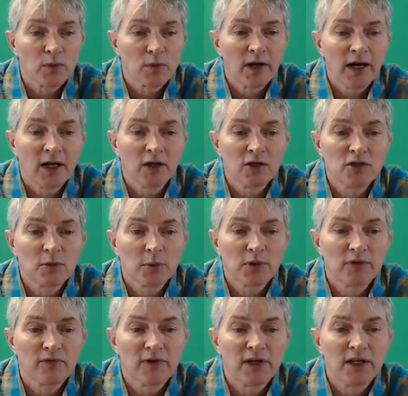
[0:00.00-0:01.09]
where eligible
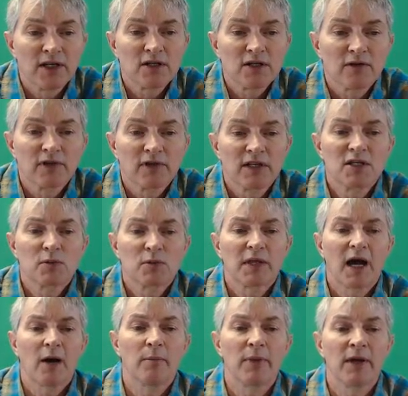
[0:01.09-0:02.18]
defendants are released without